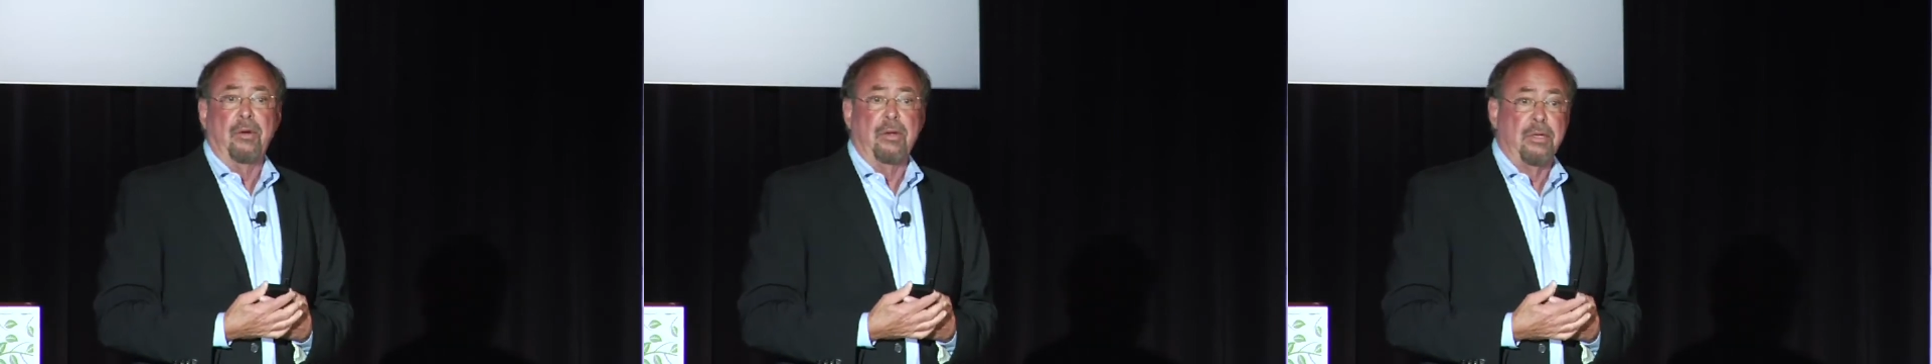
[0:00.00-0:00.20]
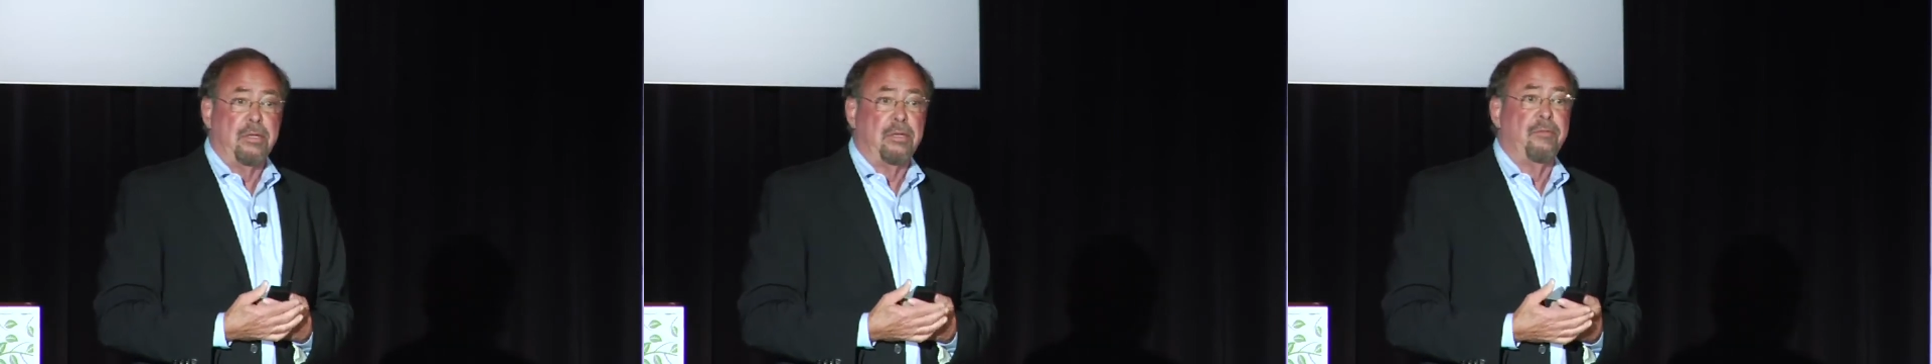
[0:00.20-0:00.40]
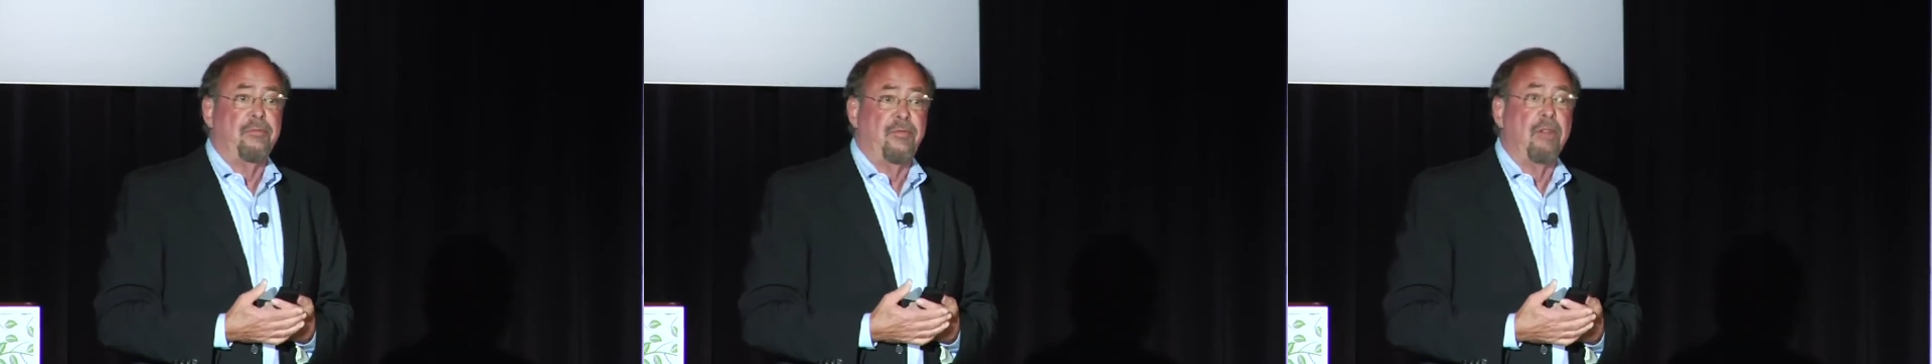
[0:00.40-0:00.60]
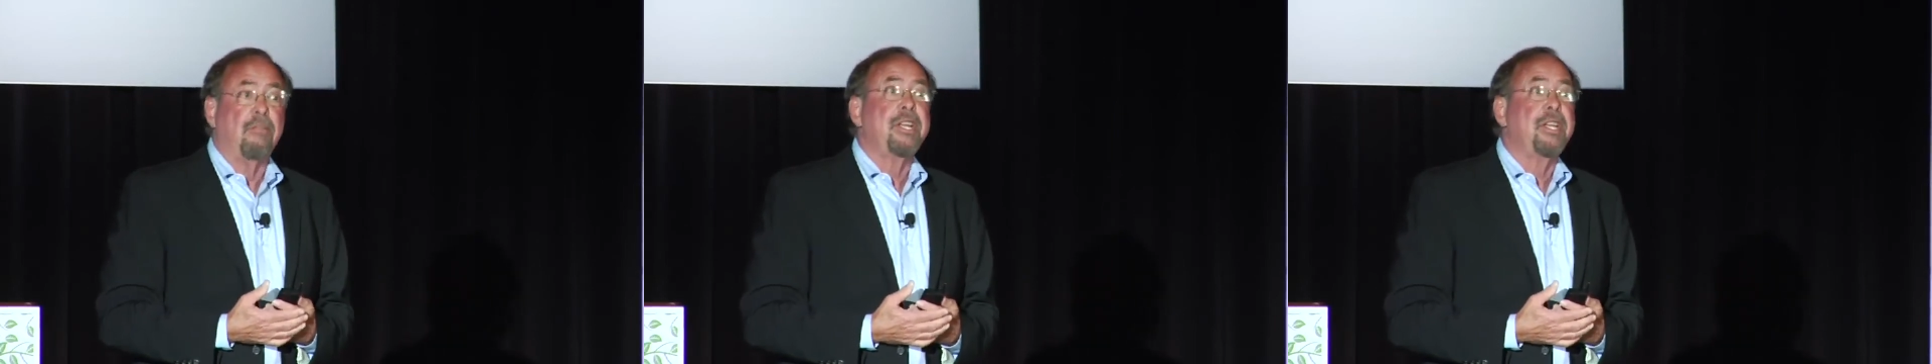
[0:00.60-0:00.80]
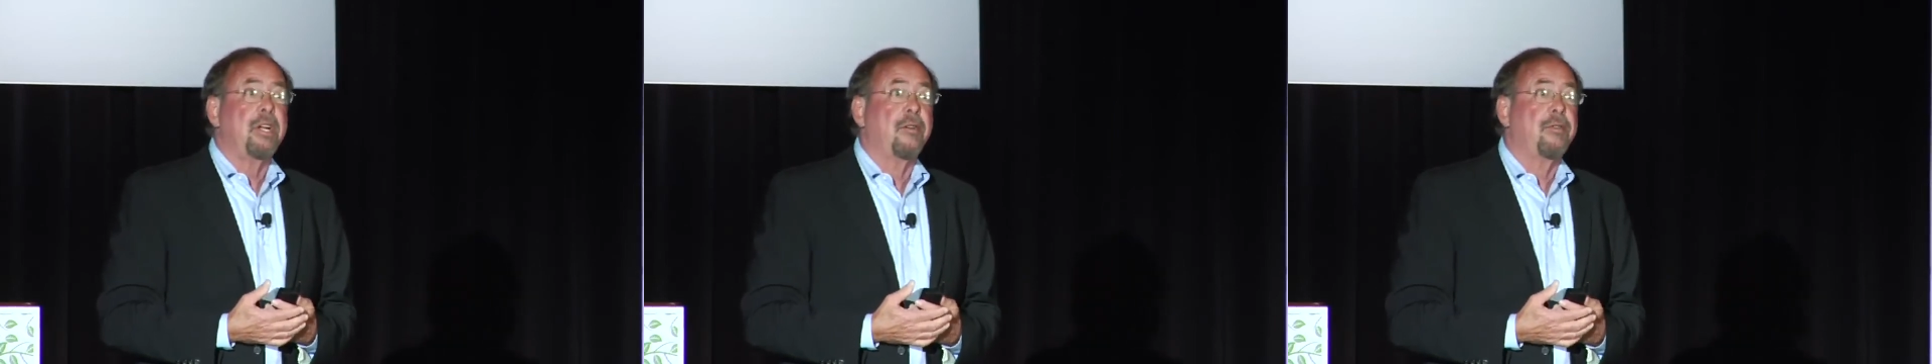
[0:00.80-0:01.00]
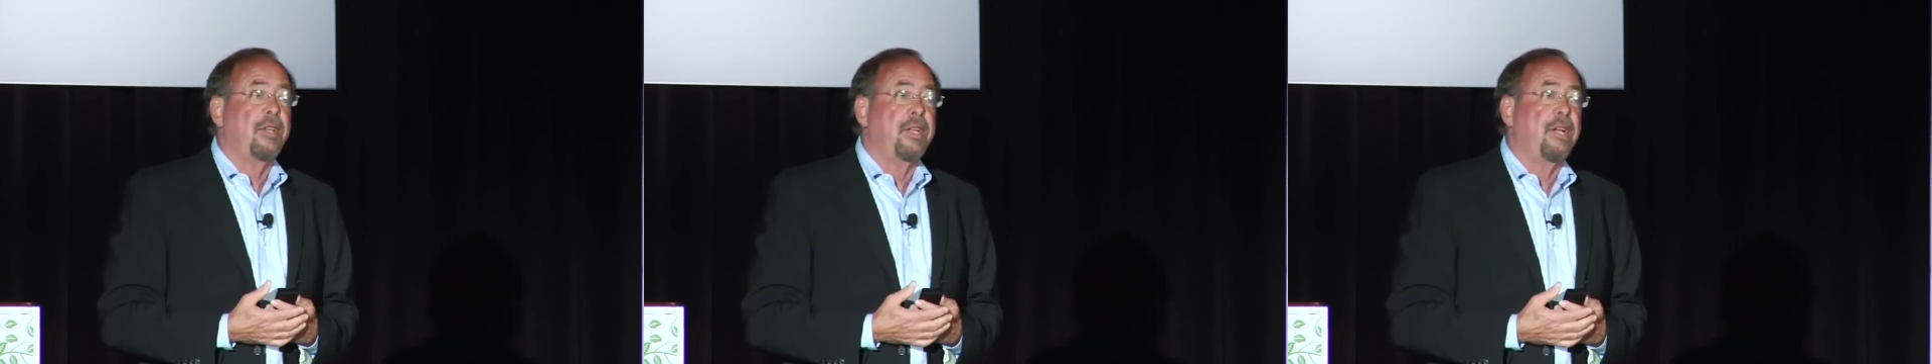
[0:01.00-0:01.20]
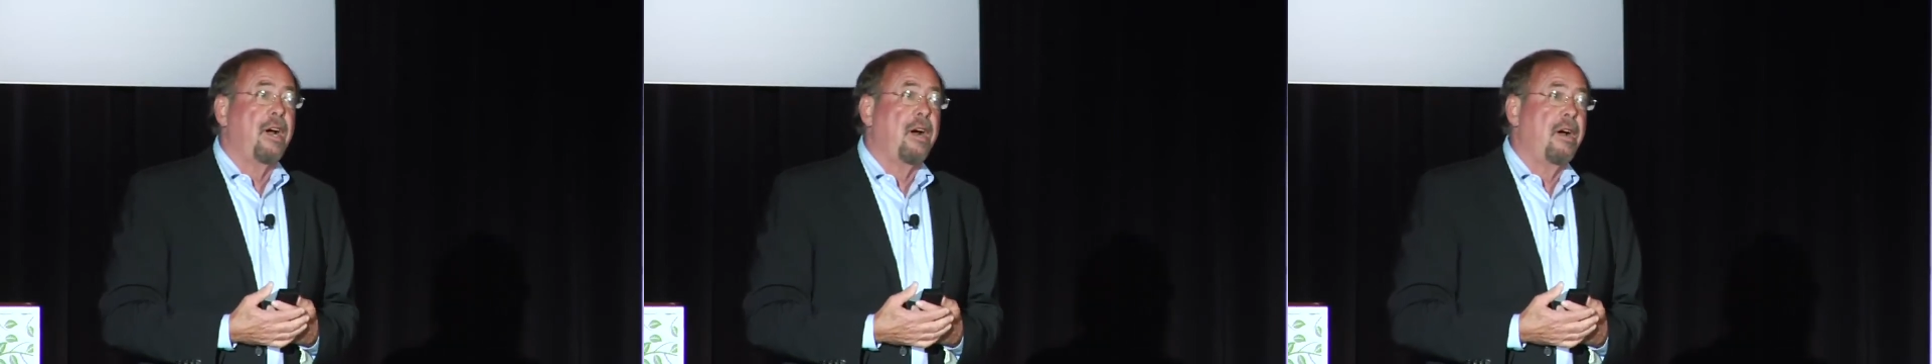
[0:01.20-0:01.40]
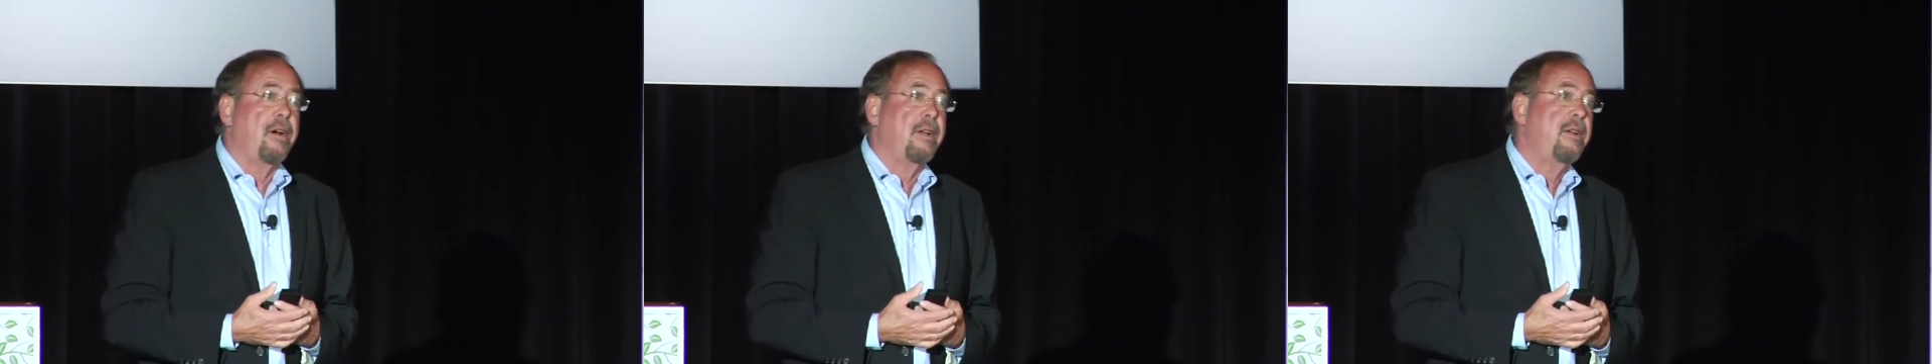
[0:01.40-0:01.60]
was very carefully
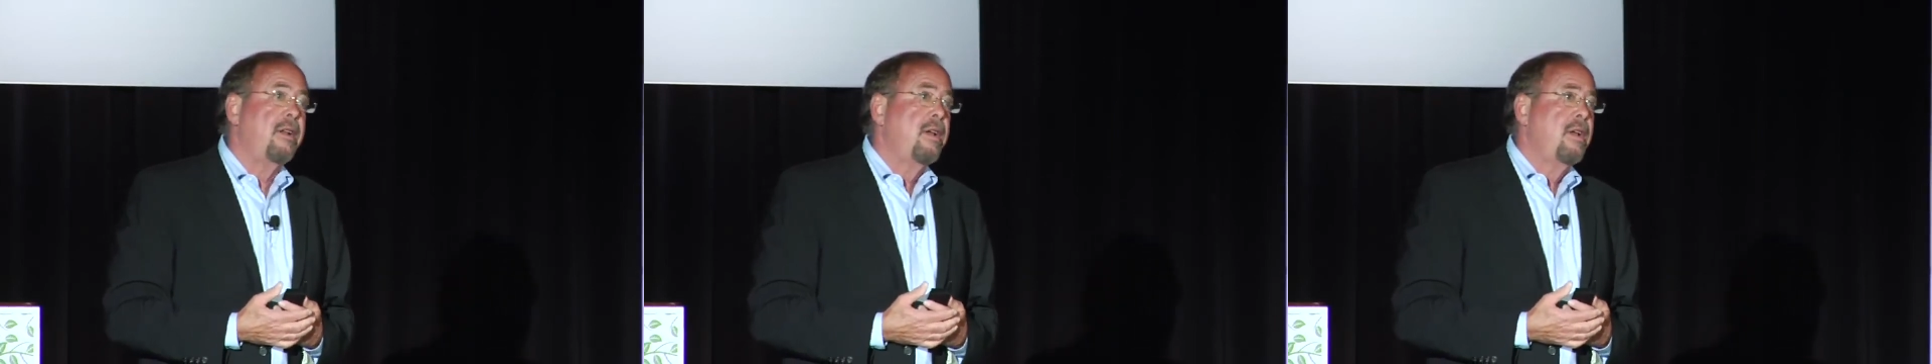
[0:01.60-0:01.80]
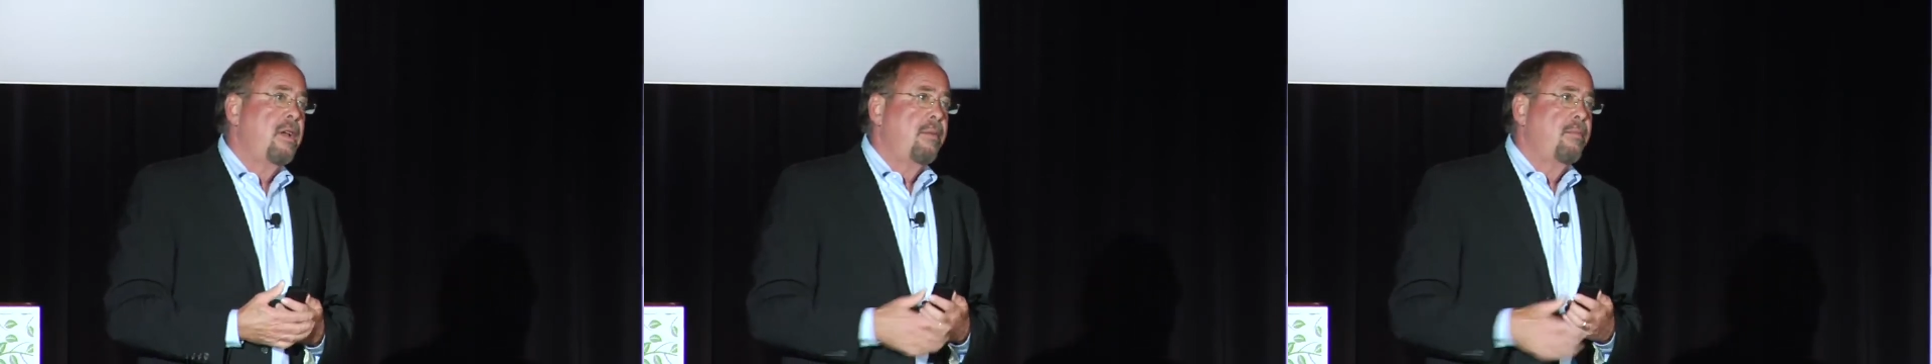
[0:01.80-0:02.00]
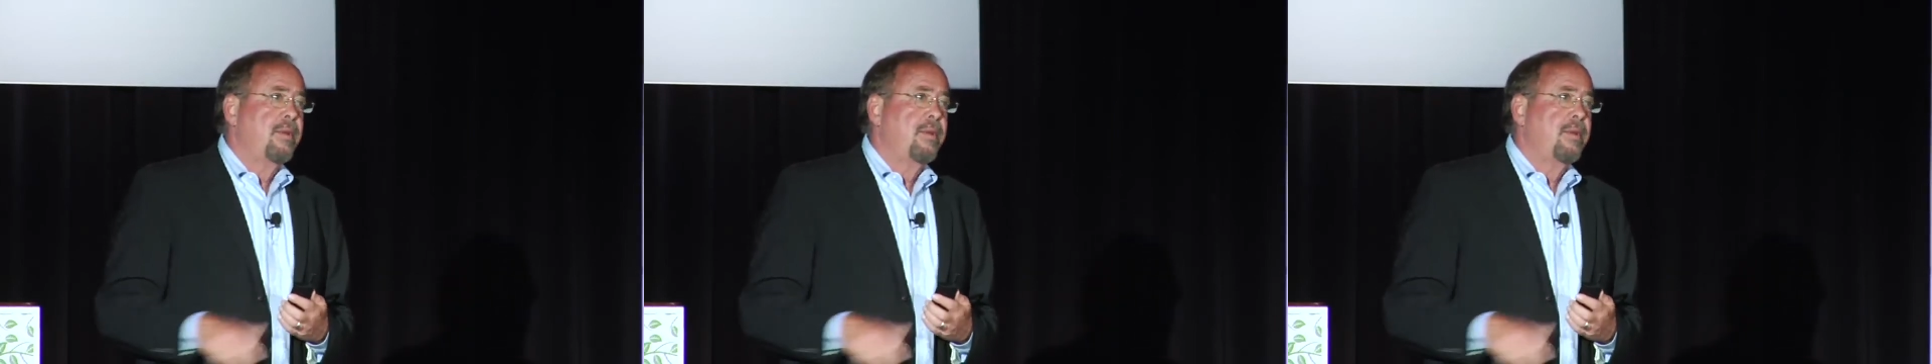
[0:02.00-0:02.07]
guarded,